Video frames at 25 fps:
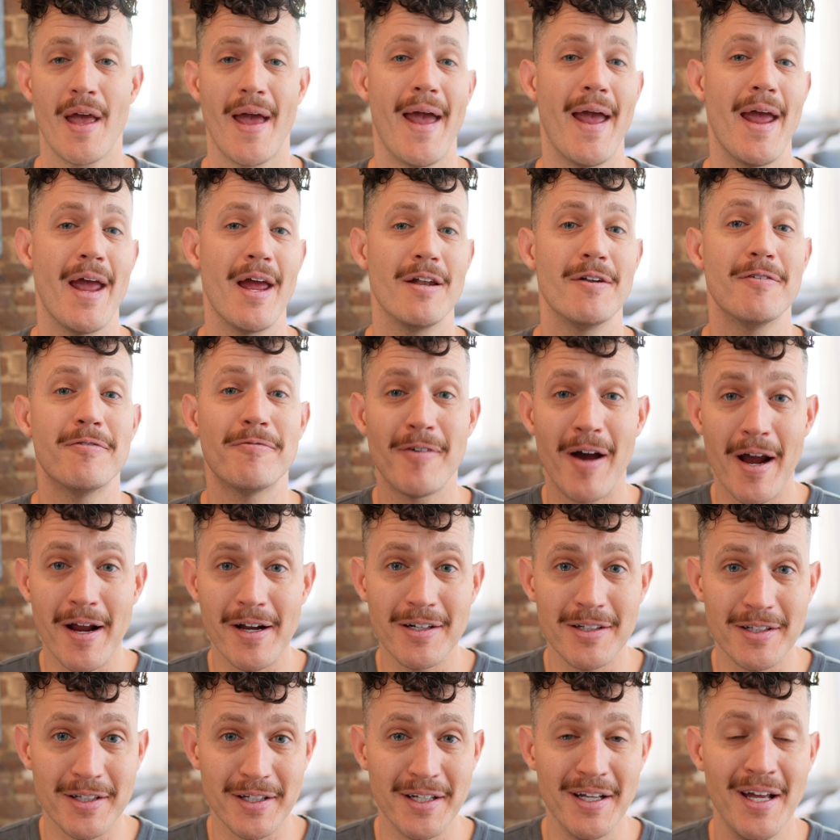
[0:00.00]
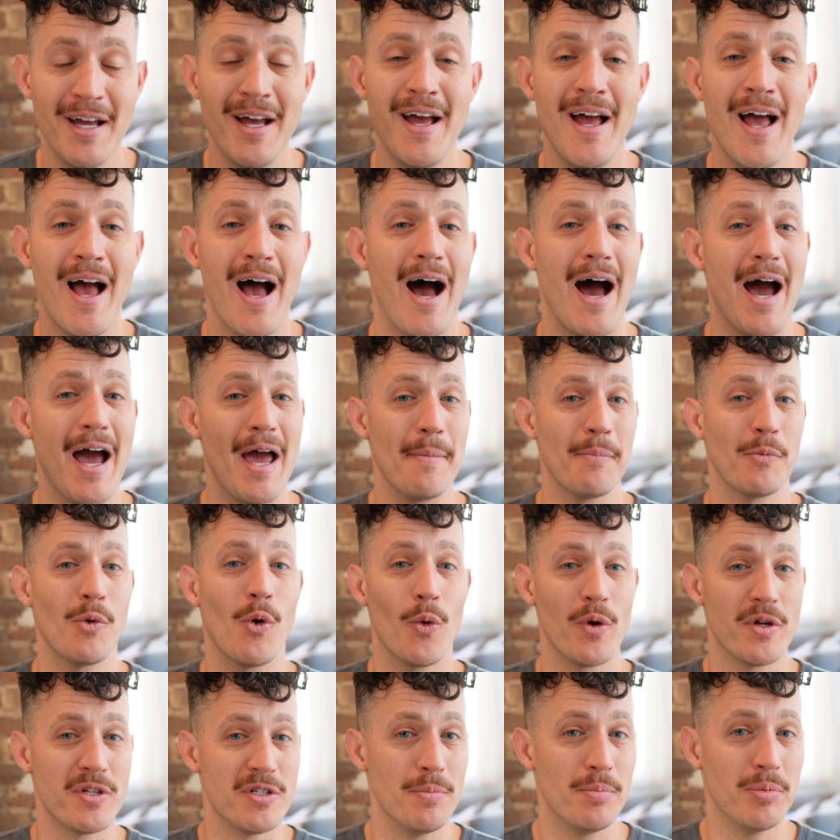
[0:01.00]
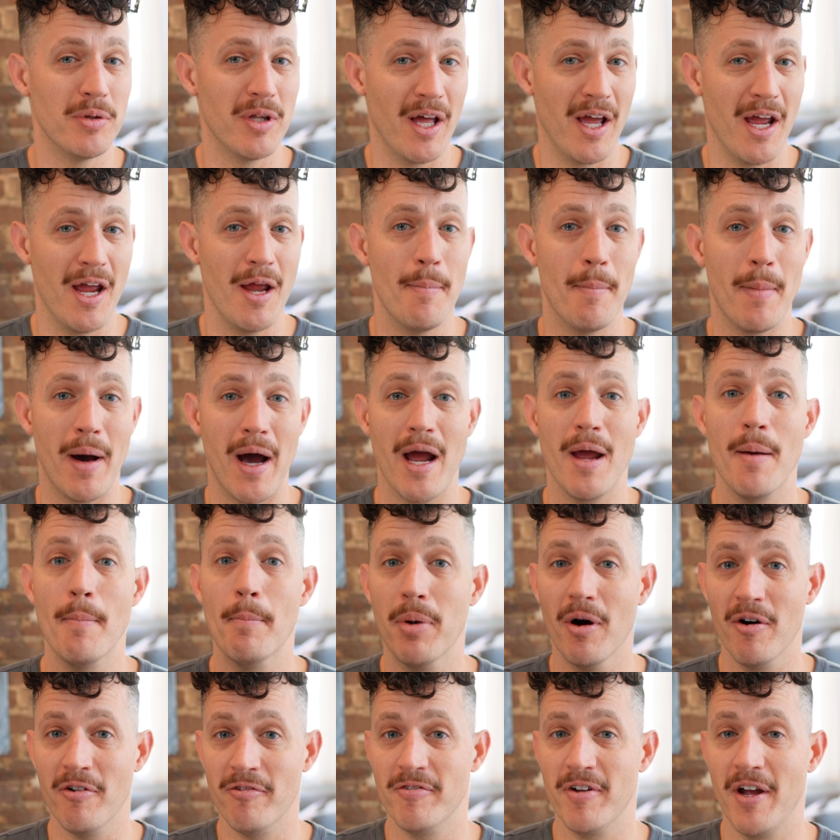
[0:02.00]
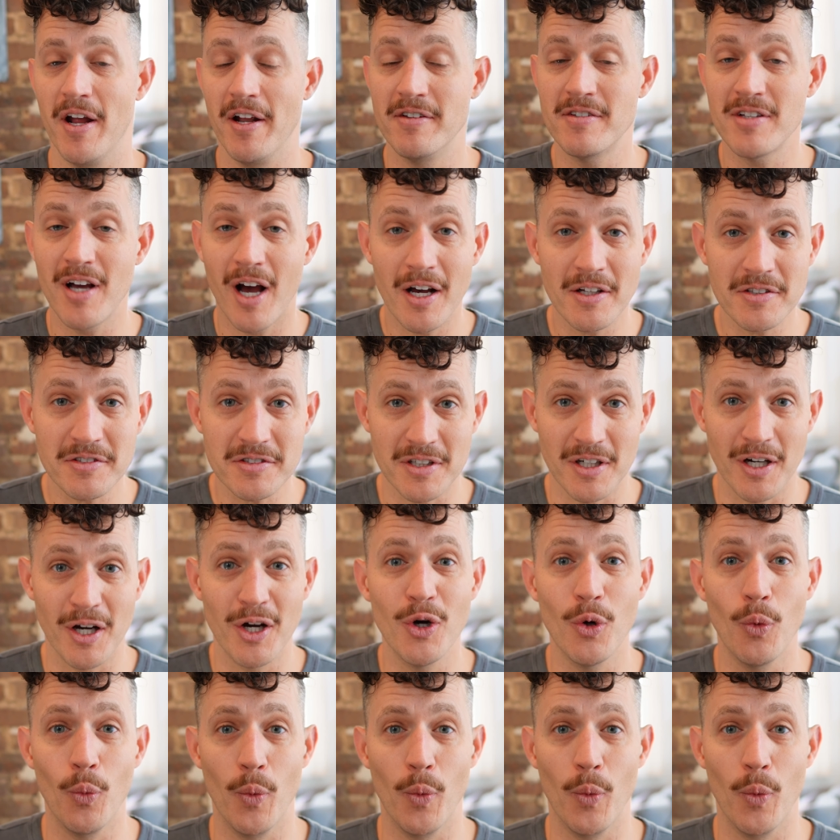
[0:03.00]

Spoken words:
And finally, I am going to play my Buffet Tosca,